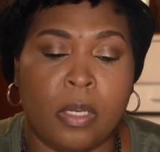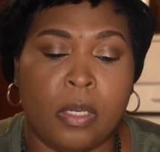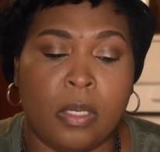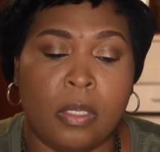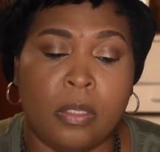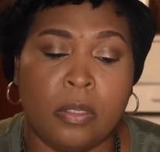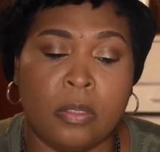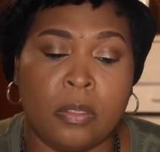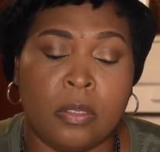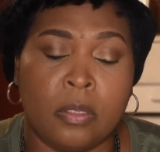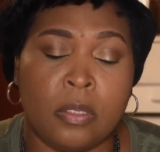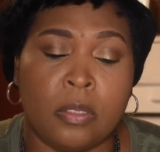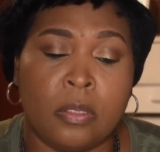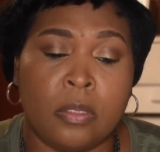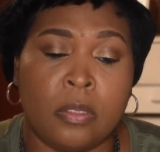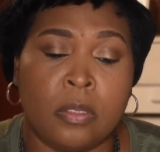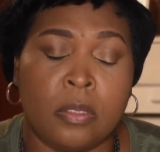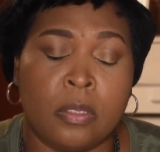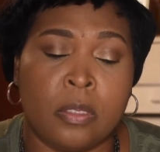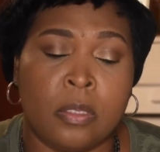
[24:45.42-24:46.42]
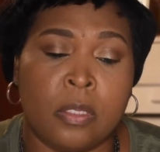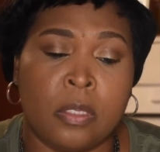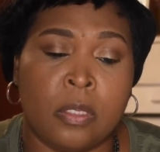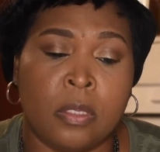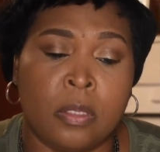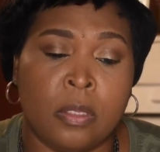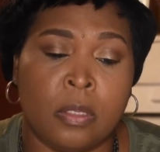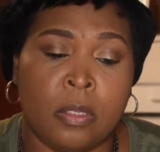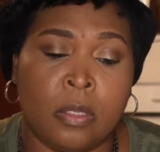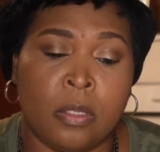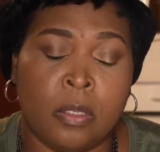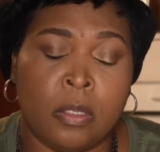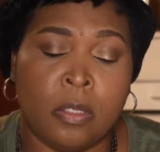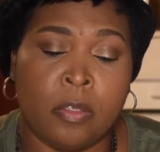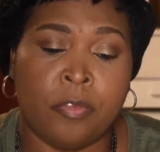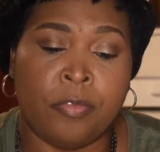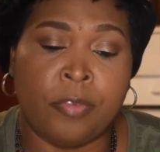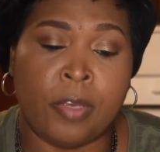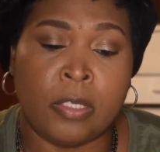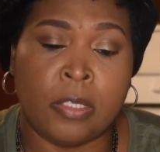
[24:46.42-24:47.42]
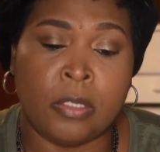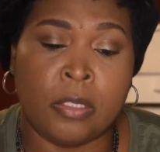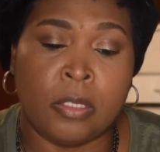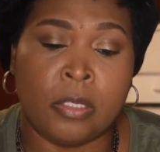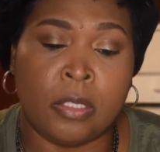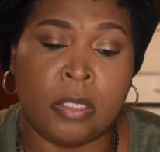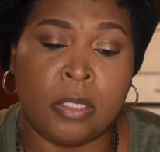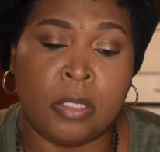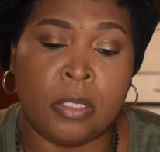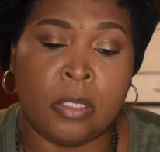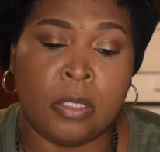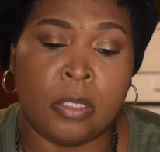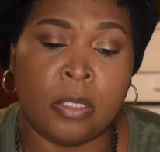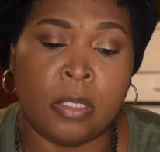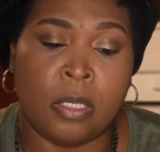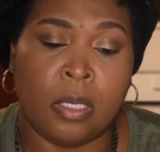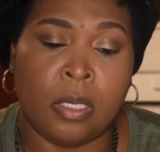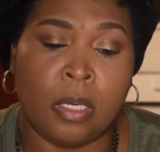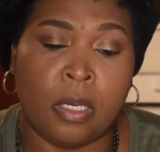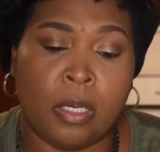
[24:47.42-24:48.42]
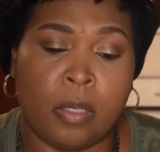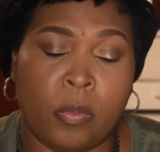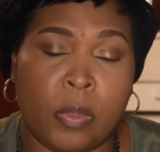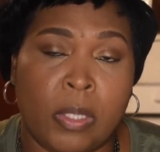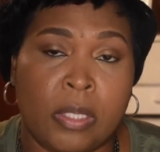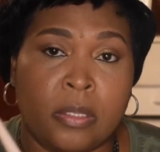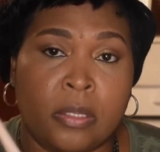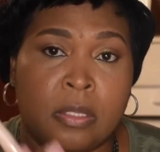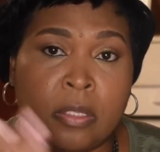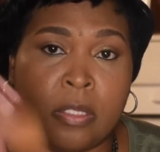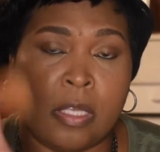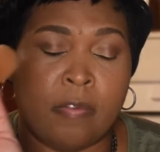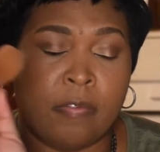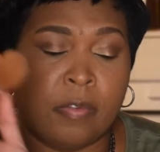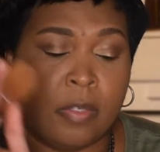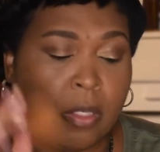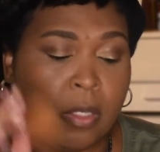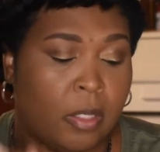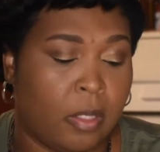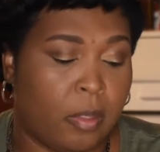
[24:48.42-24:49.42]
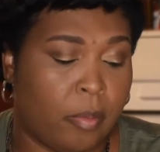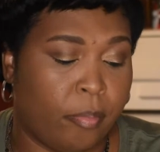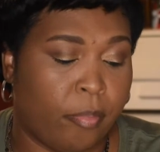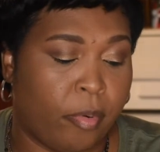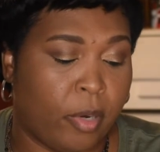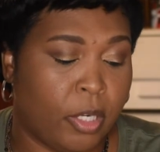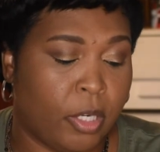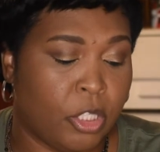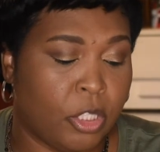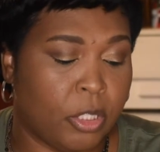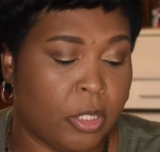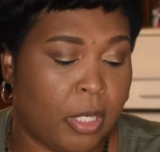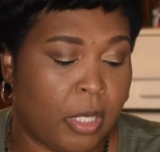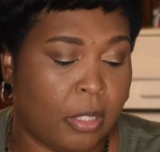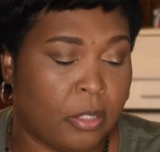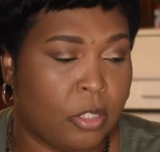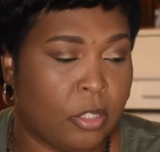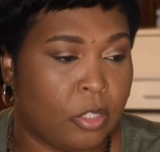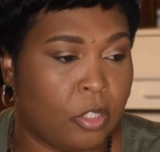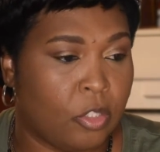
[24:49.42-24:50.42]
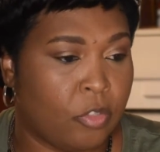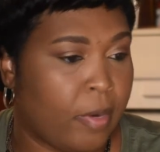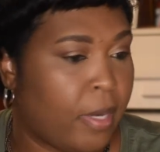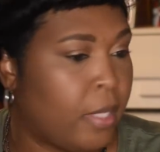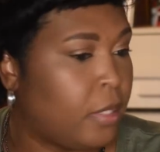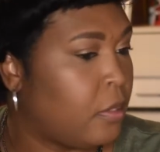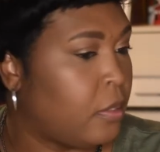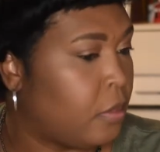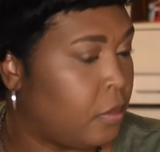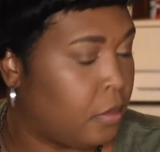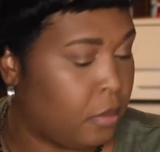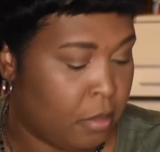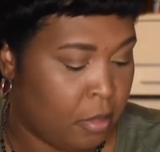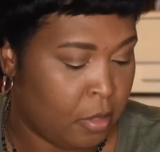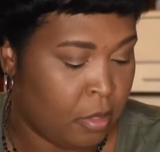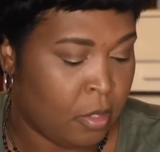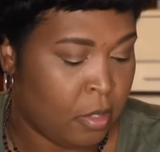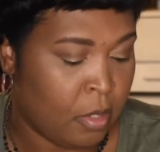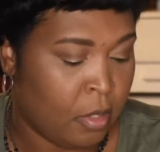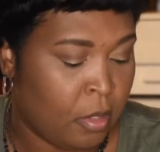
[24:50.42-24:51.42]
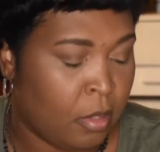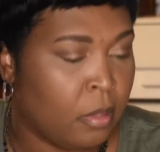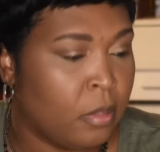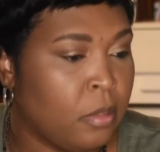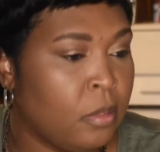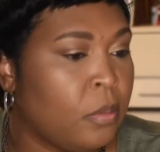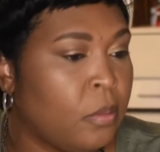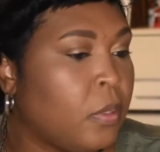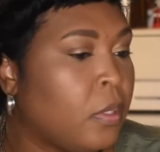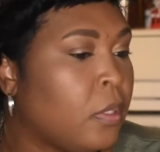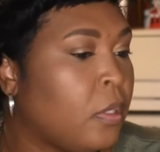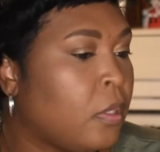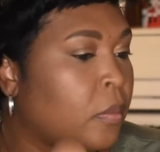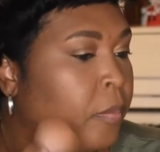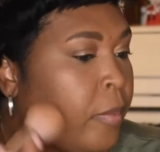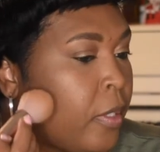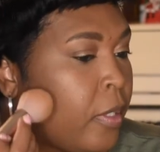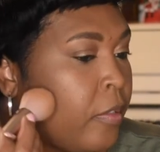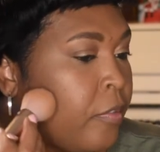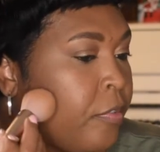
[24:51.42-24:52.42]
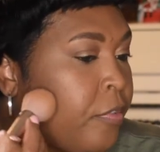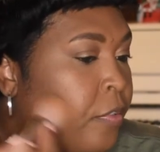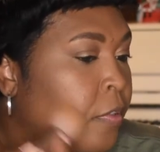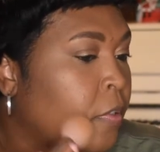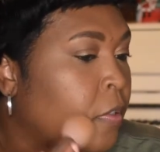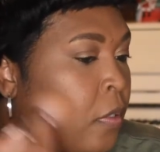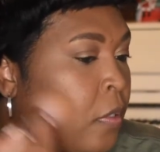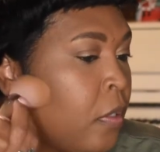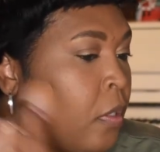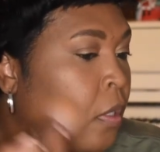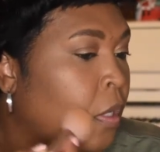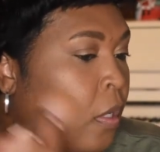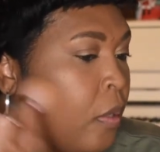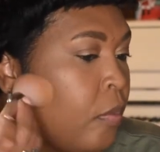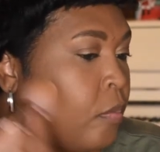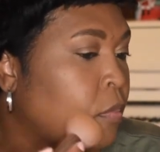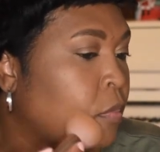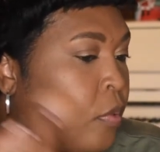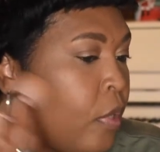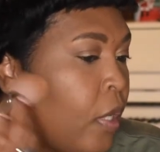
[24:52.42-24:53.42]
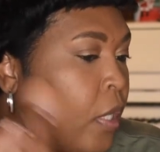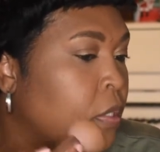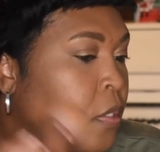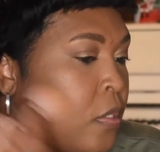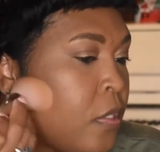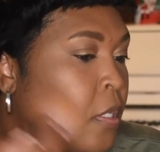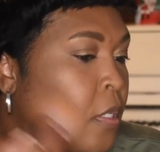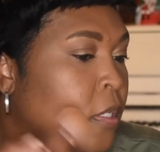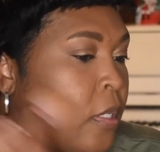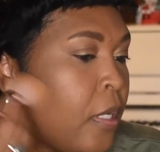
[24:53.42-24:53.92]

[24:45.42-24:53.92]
This is Fenty 170 brush, and I'll just try to do a little bit of bronzing.